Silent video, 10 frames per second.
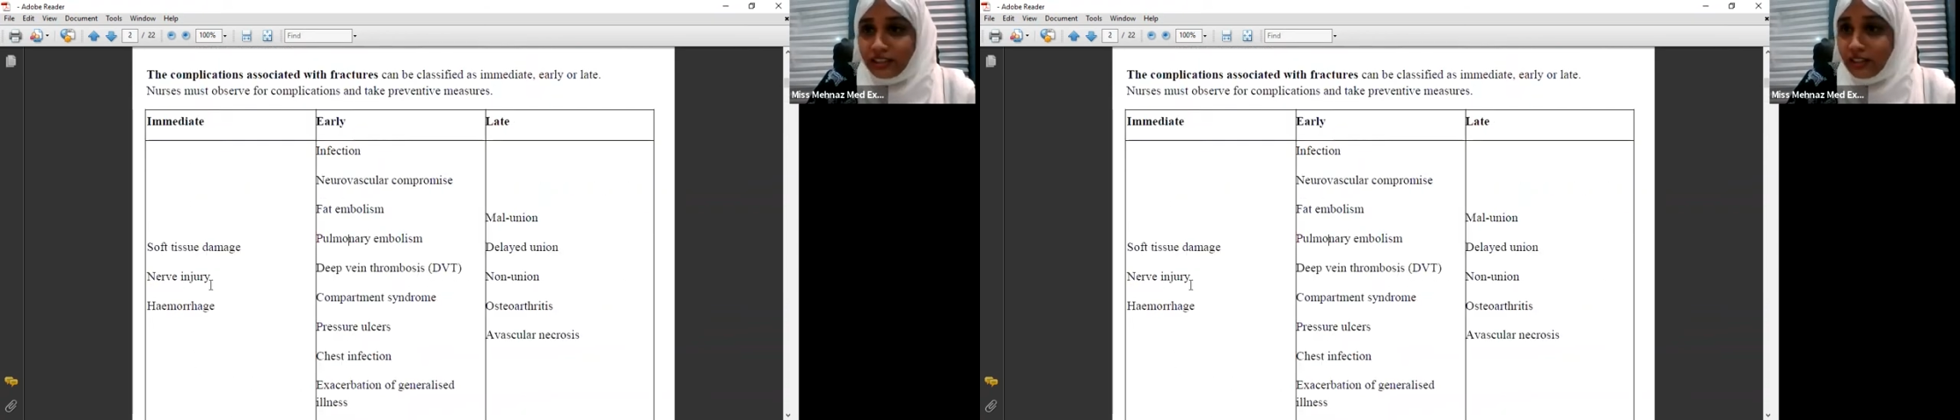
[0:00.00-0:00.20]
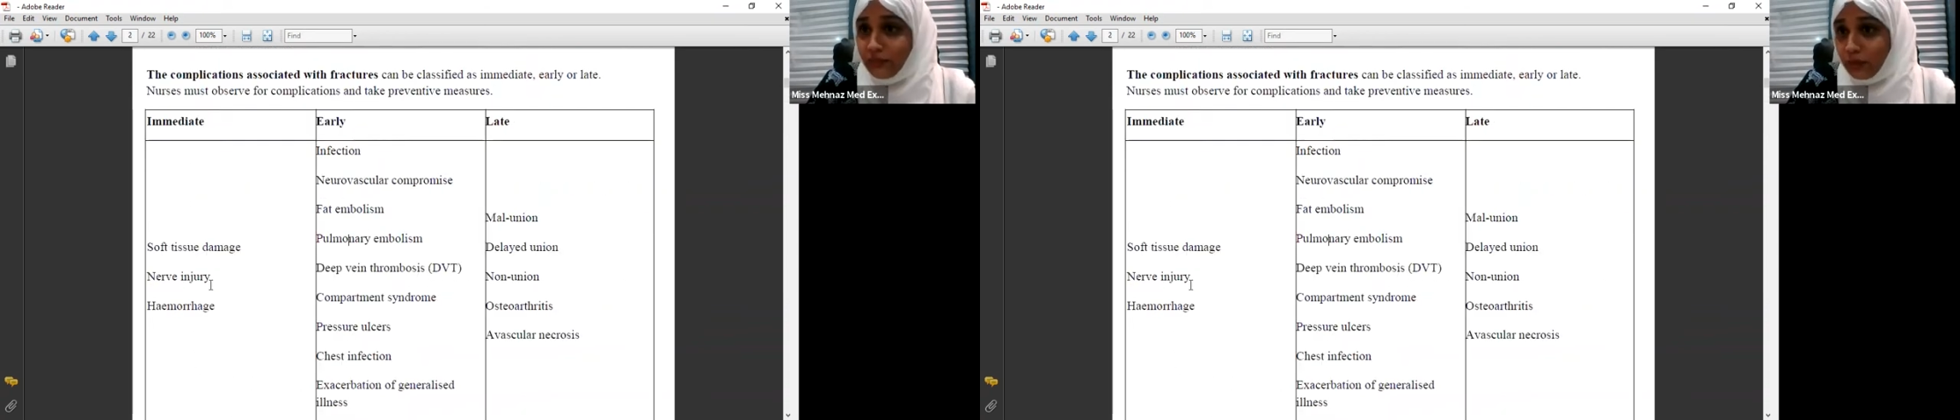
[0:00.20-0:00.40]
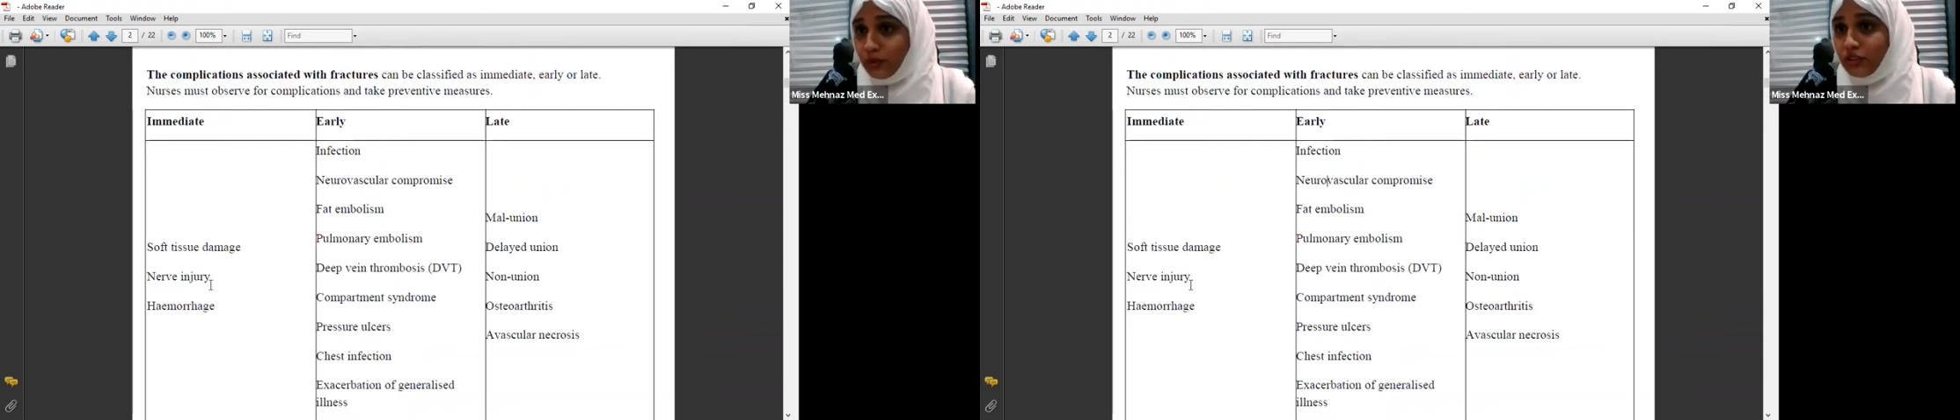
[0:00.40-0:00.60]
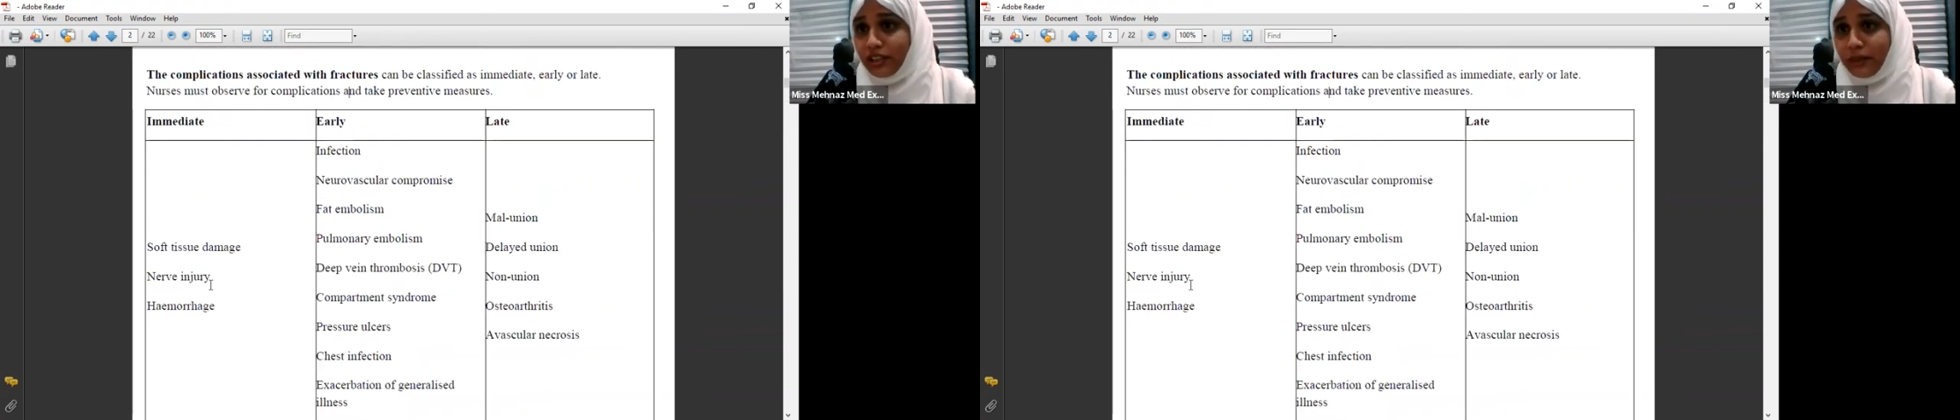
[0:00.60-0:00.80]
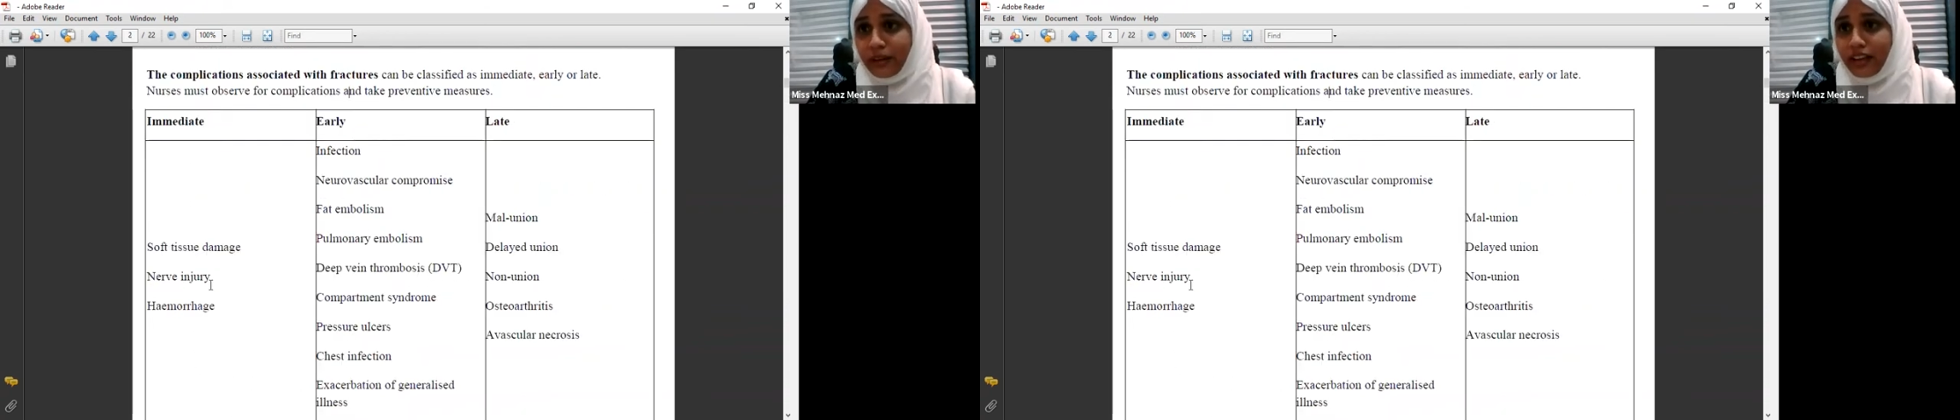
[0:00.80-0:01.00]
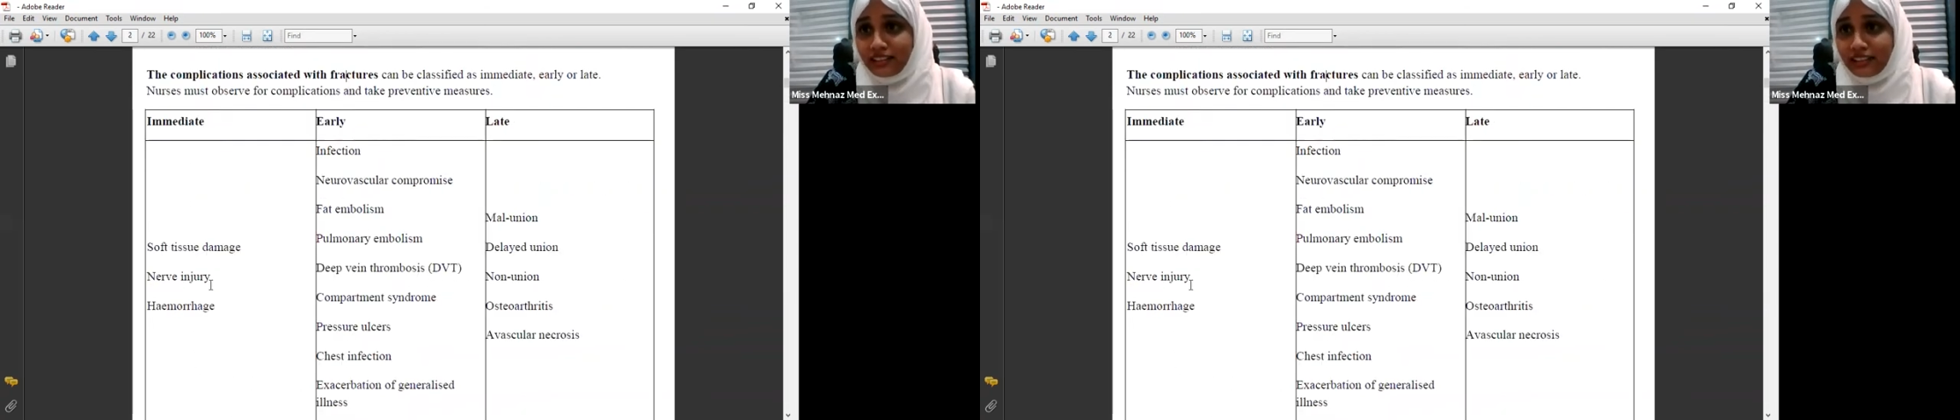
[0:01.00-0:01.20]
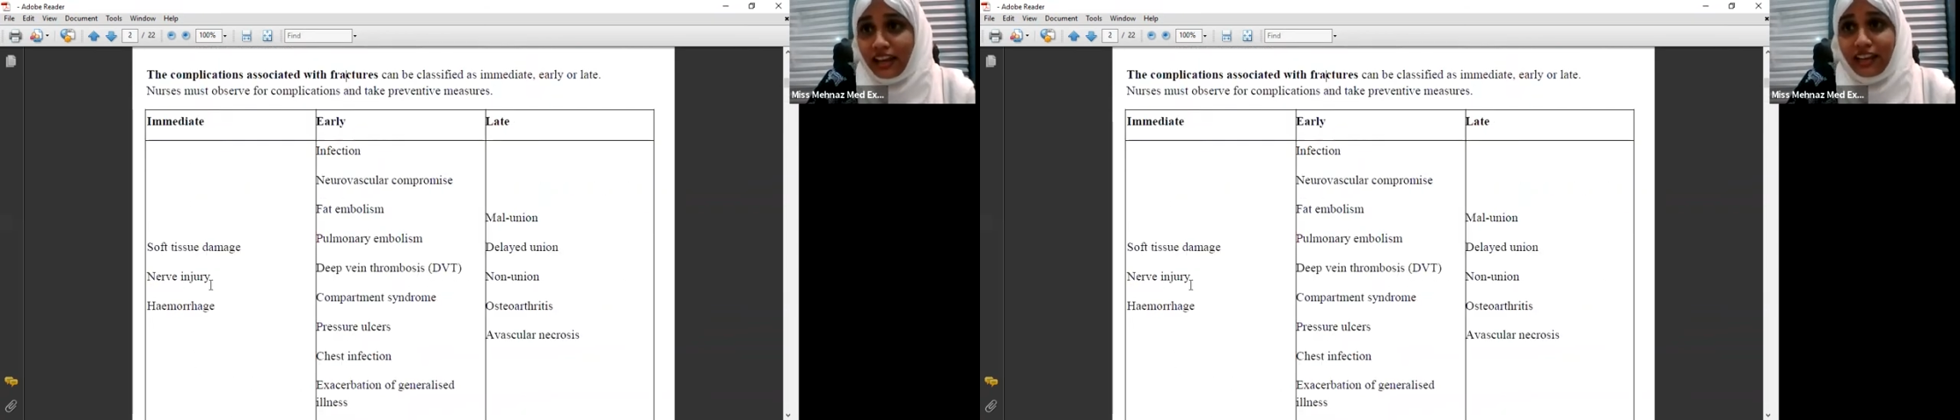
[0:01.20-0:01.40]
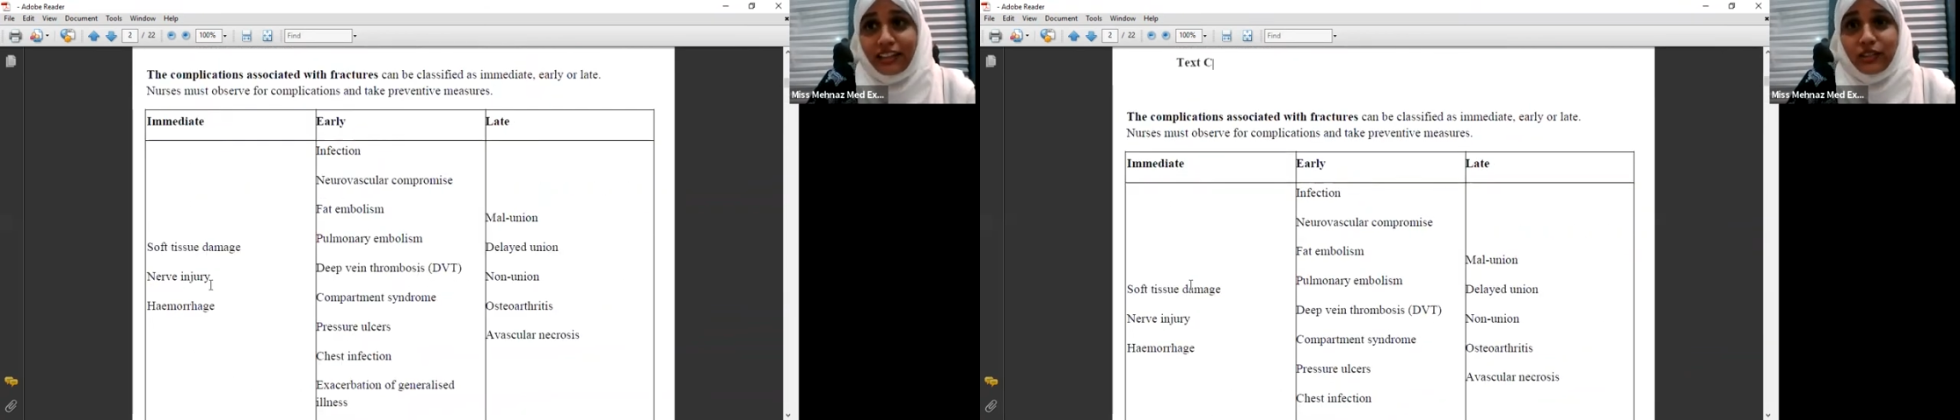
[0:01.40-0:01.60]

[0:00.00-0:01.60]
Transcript: as I told you, skimming and scanning.